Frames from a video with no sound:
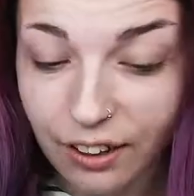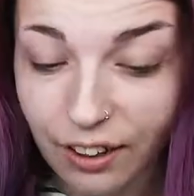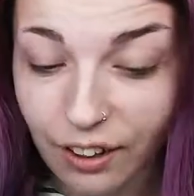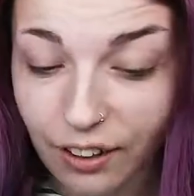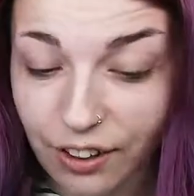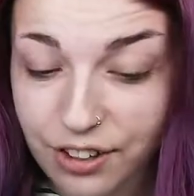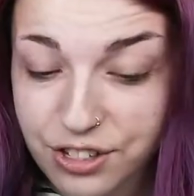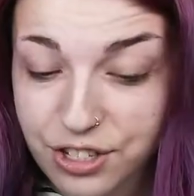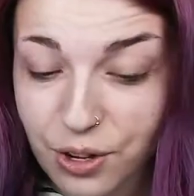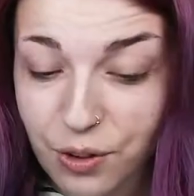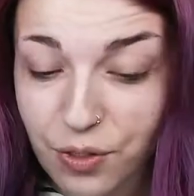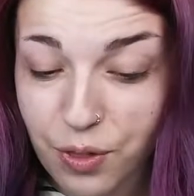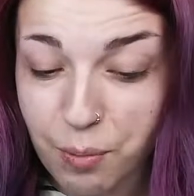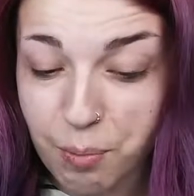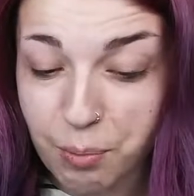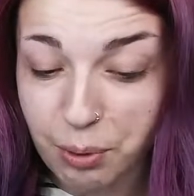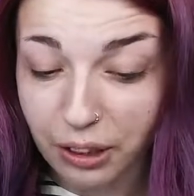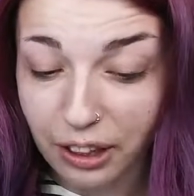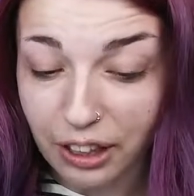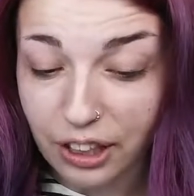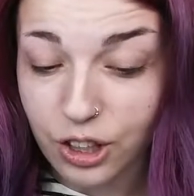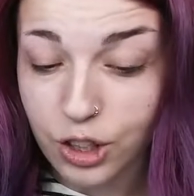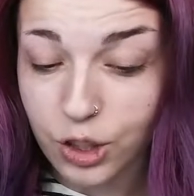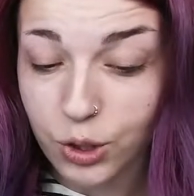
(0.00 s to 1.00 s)
Also, the
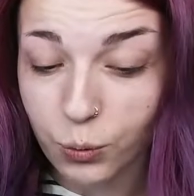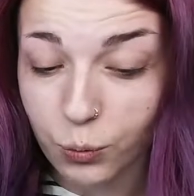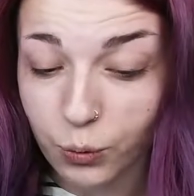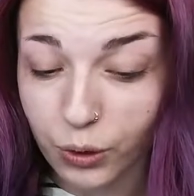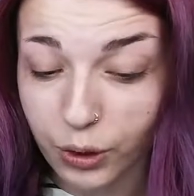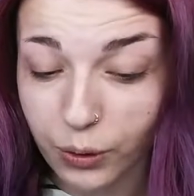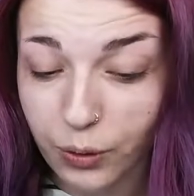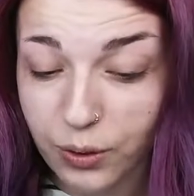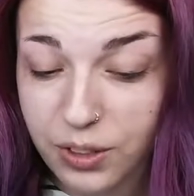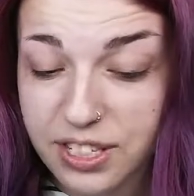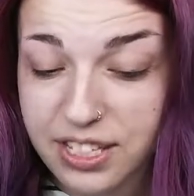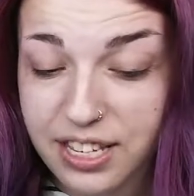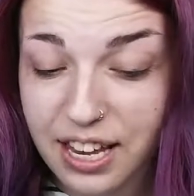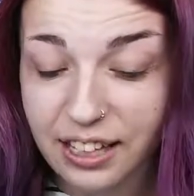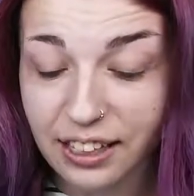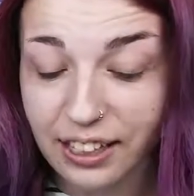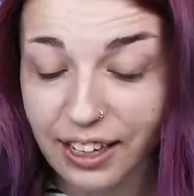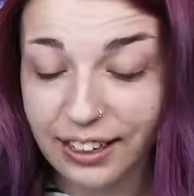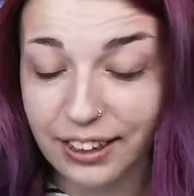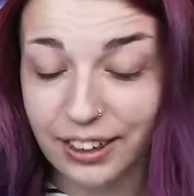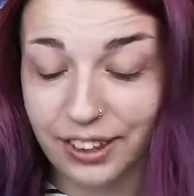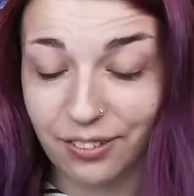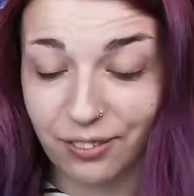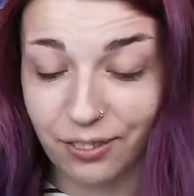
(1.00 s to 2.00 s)
bleached roots and
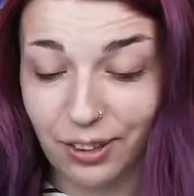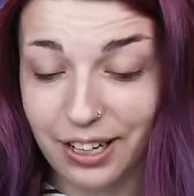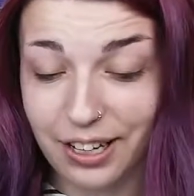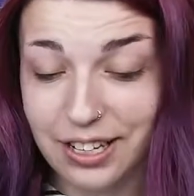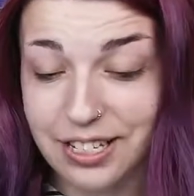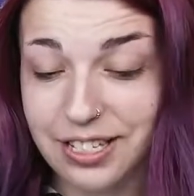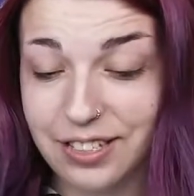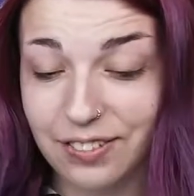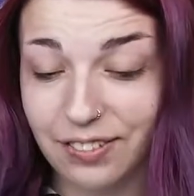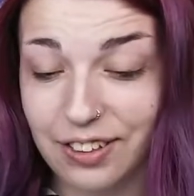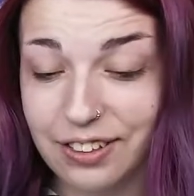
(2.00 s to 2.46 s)
like the rest of